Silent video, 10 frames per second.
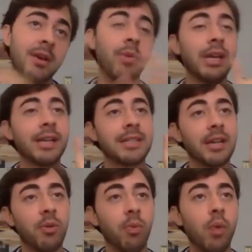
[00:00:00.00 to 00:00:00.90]
When you get
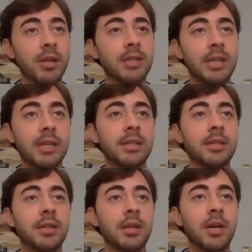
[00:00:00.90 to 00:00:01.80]
sick with one
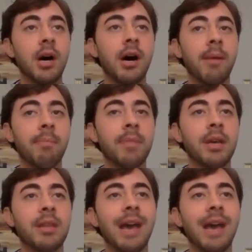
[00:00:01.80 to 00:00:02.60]
disease, um,